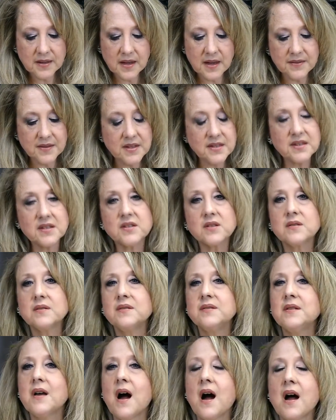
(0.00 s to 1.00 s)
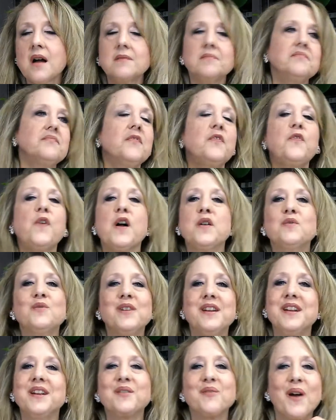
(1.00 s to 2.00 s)
and this is not fun
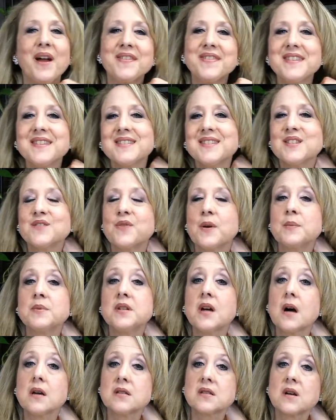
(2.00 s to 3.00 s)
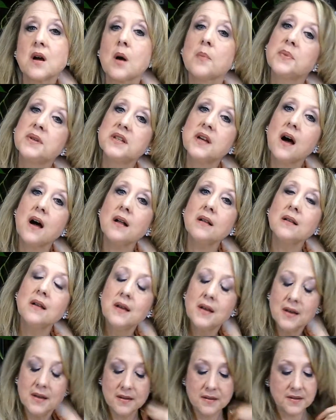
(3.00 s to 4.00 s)
reading, right? This is from Das Kapital.
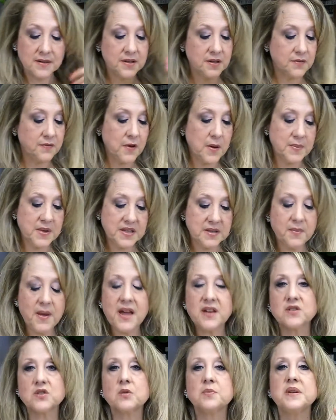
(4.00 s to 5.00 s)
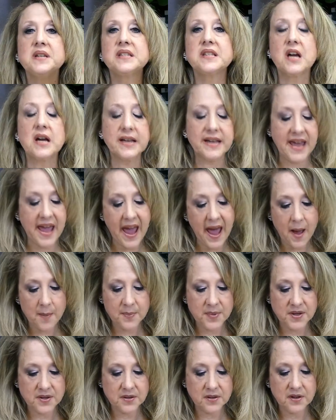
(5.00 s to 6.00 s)
This is from his masterpiece on
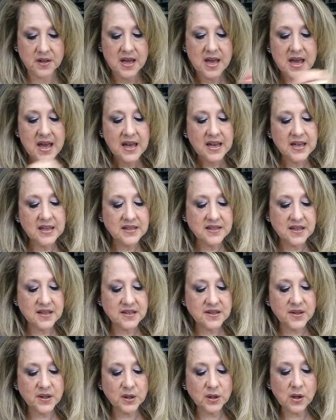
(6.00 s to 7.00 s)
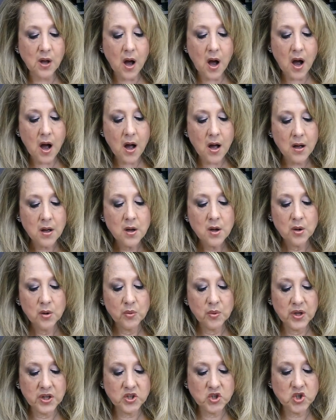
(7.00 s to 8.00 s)
capital. He says, the law
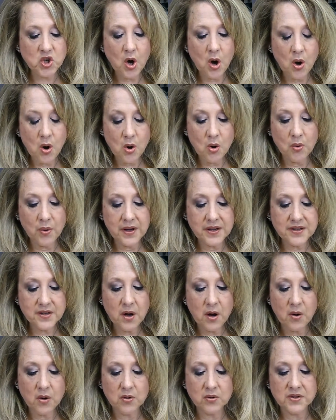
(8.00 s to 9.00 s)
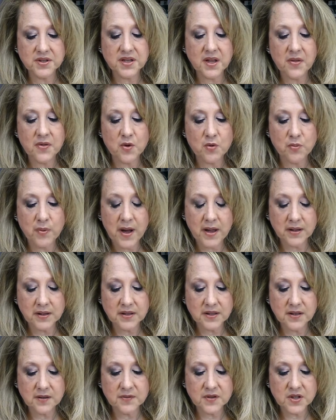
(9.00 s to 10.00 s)
which always holds the
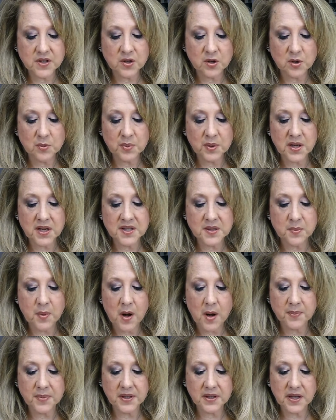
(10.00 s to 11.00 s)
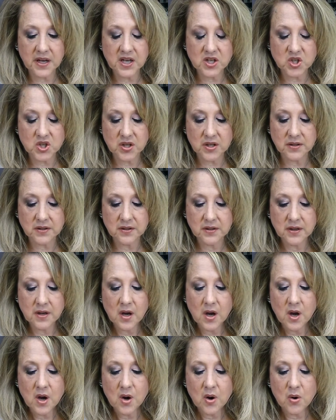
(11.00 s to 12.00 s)
relative surplus population
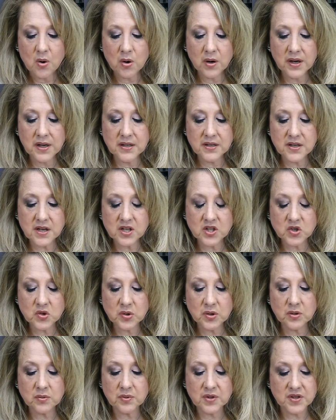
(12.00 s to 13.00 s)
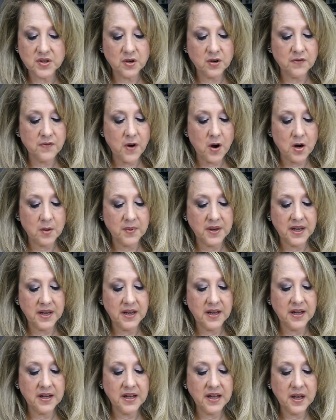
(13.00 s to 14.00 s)
or industrial reserve army
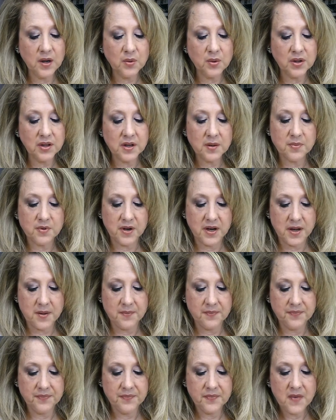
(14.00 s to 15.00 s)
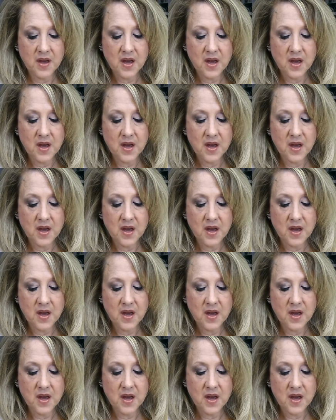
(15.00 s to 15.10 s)
in equilibrium